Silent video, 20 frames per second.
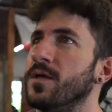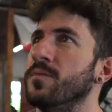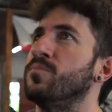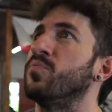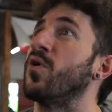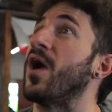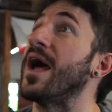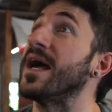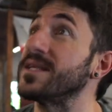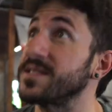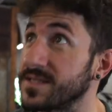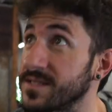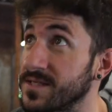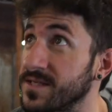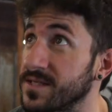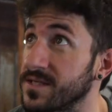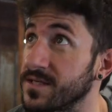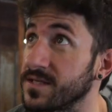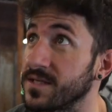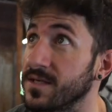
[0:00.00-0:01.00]

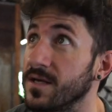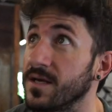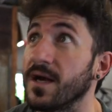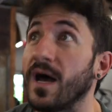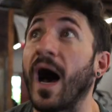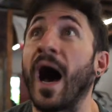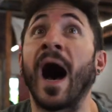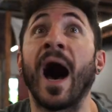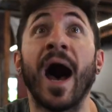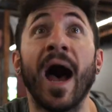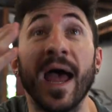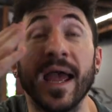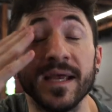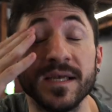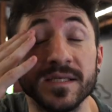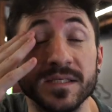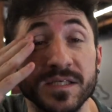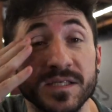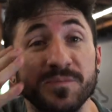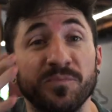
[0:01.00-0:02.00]
breasts,
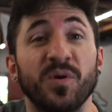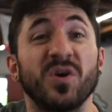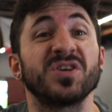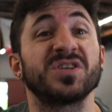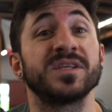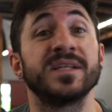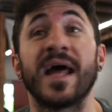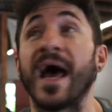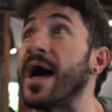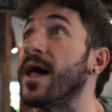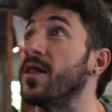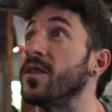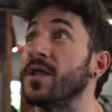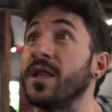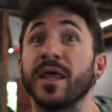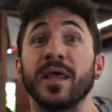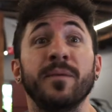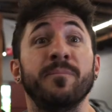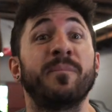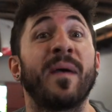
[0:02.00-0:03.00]
eyes,
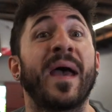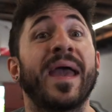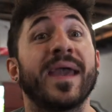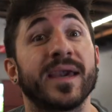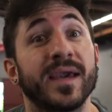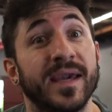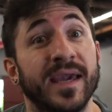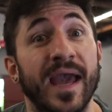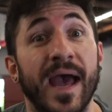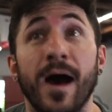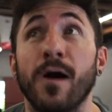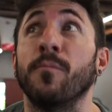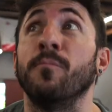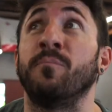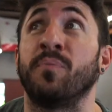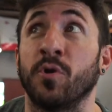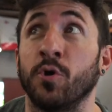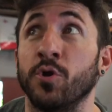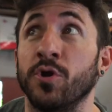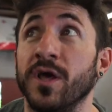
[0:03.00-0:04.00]
personality, bank account,
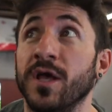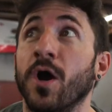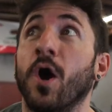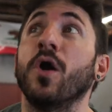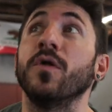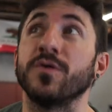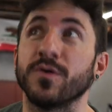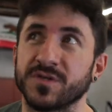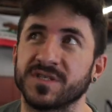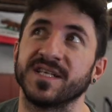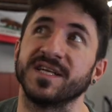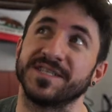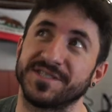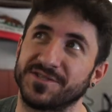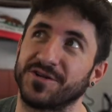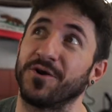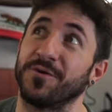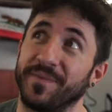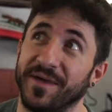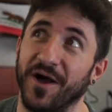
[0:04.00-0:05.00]
booty, all those things
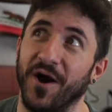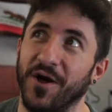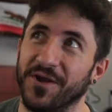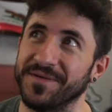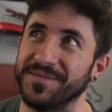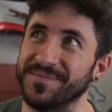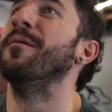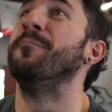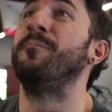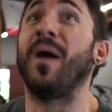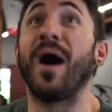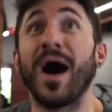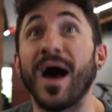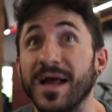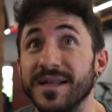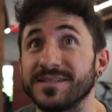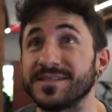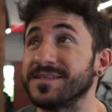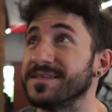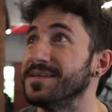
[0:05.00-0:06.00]
turn me on.
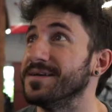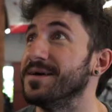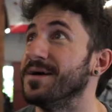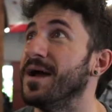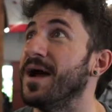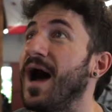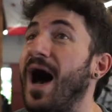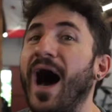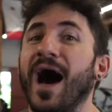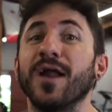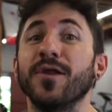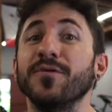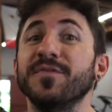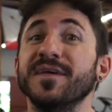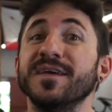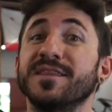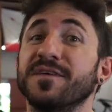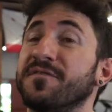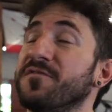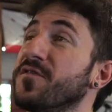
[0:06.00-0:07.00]
But I don't
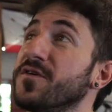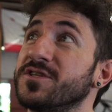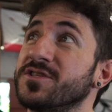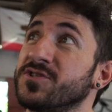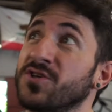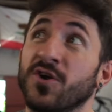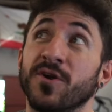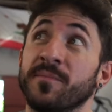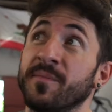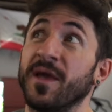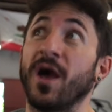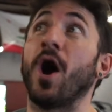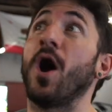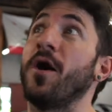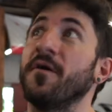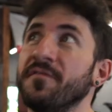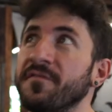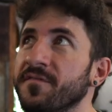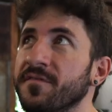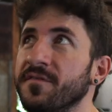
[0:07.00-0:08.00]
think the foot's turning me off.